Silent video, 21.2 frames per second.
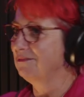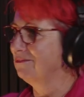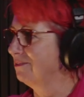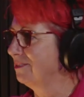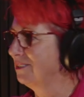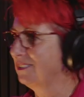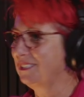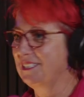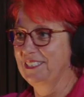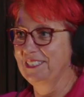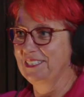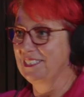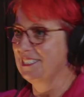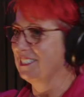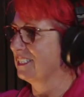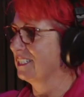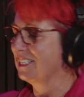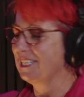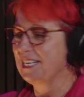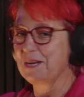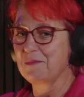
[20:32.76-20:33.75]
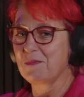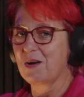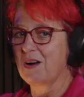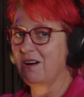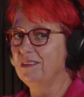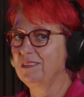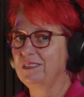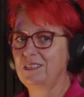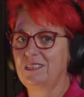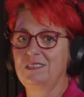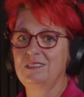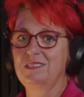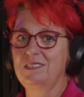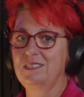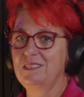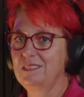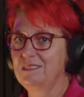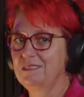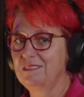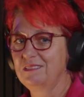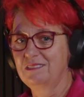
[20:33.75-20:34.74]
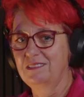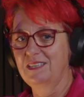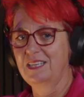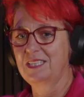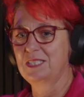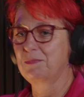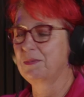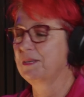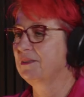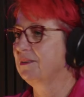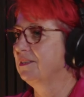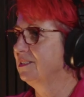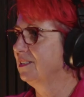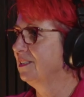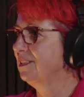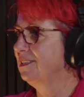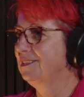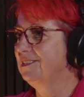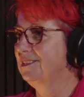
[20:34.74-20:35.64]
working in a team. I didn't experience any